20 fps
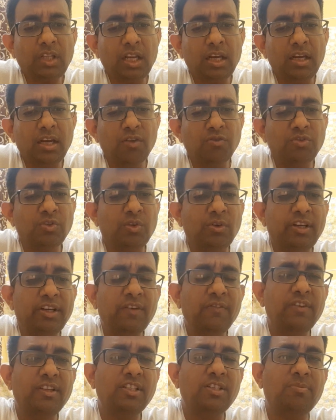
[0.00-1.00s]
Now
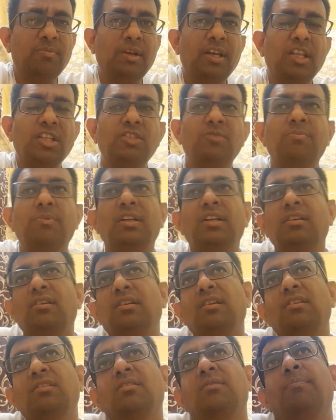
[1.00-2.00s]
solid waste management
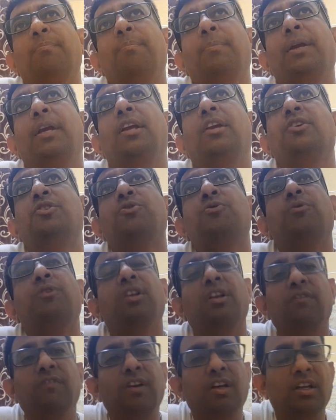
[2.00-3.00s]
is a big issue
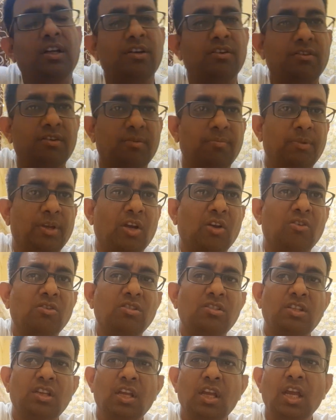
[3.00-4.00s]
in our country
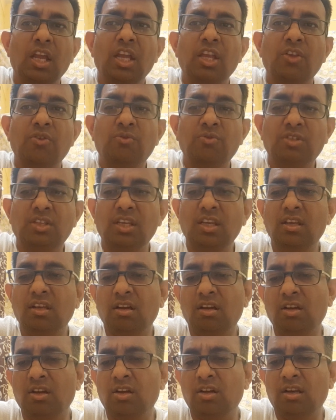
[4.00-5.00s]
because you see,
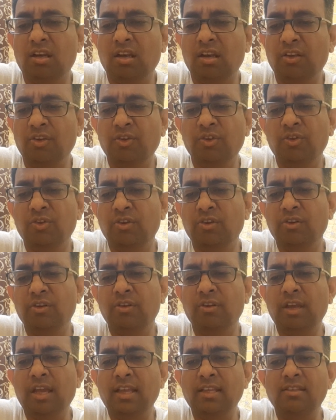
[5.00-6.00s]

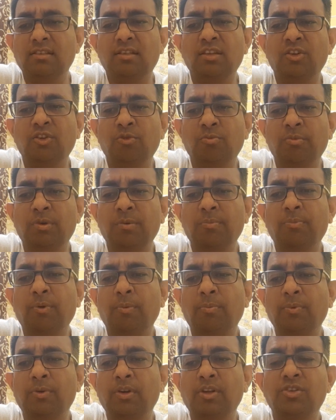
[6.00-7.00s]
as the human
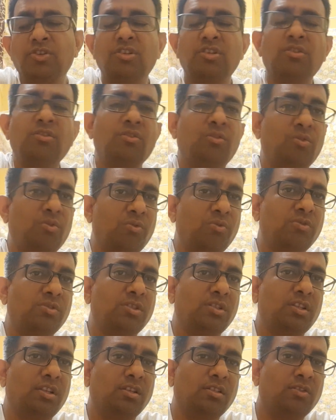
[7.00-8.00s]
population
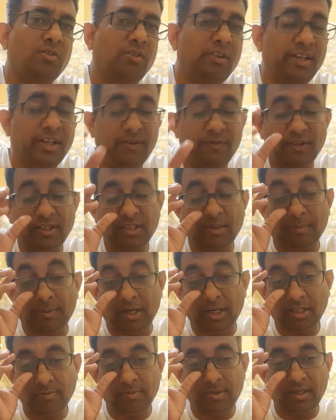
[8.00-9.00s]
grows, the solid waste
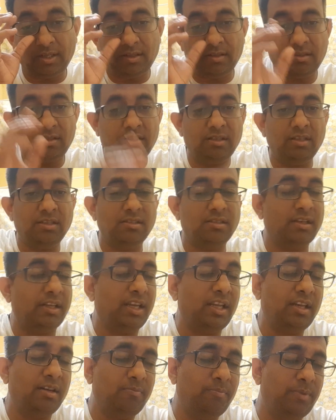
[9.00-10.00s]
management is
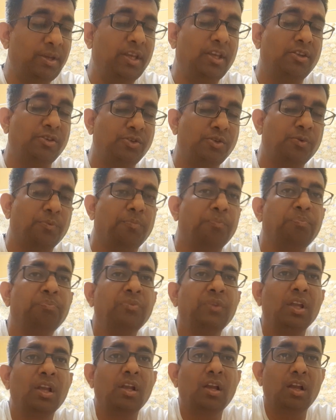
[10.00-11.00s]
again a big issue.
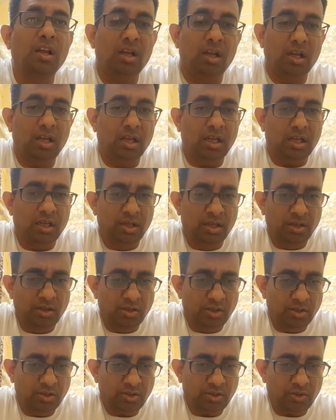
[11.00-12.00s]

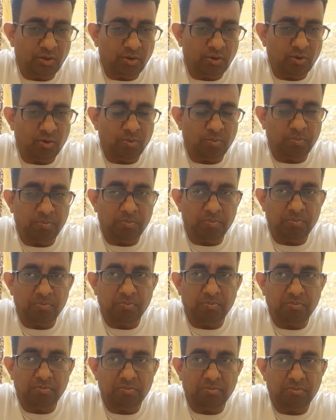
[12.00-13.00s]
So
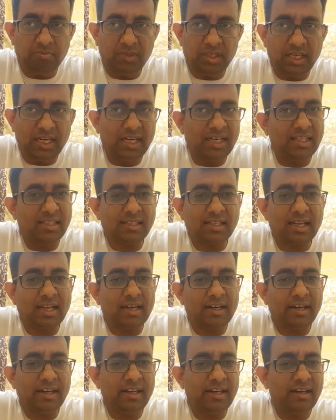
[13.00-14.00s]
they are
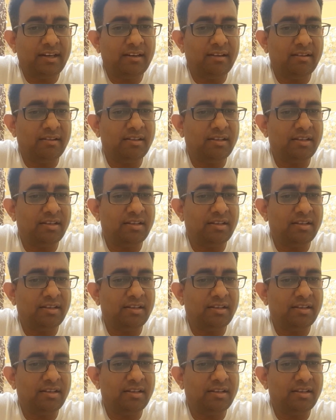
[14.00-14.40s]
discarded